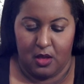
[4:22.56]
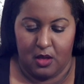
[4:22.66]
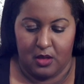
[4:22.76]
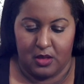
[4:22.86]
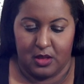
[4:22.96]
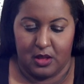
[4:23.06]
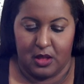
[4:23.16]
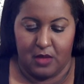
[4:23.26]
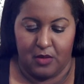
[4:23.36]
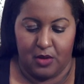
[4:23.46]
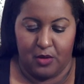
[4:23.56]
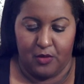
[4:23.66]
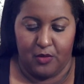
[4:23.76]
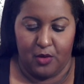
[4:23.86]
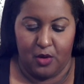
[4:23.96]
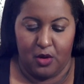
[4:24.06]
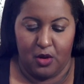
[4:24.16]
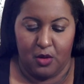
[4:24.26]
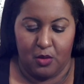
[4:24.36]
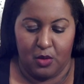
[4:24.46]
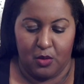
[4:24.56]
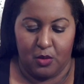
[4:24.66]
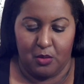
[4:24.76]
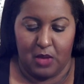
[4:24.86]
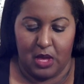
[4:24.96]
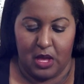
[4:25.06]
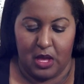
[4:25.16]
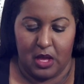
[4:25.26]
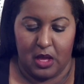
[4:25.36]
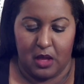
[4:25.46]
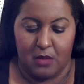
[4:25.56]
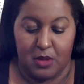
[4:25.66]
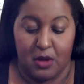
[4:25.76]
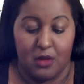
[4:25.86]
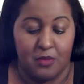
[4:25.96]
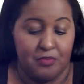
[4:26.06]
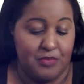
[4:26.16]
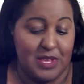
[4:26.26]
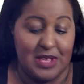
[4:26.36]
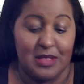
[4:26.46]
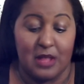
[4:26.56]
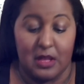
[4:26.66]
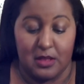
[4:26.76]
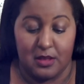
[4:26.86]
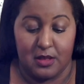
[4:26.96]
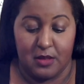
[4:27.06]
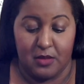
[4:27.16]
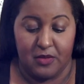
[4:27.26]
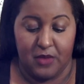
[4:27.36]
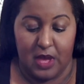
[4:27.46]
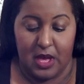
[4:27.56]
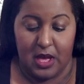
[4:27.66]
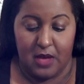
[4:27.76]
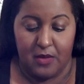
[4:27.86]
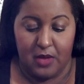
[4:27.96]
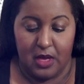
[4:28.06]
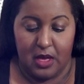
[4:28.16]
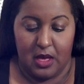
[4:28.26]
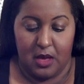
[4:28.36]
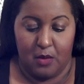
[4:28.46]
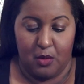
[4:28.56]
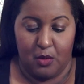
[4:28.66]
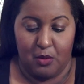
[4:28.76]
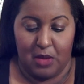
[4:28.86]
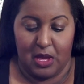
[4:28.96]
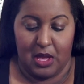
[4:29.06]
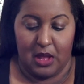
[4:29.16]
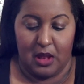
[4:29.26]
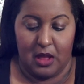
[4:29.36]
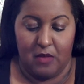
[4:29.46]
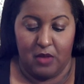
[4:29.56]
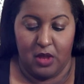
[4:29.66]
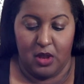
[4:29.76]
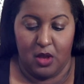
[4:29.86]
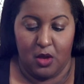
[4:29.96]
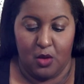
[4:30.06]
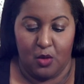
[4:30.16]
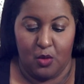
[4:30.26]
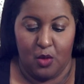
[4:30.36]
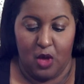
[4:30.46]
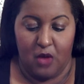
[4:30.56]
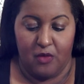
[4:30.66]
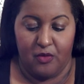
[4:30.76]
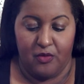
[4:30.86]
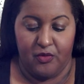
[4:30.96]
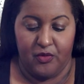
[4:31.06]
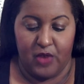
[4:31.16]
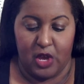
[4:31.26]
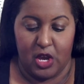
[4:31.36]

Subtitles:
it's 1104. We will make, I'm sorry, it's 1975. We will make 1105.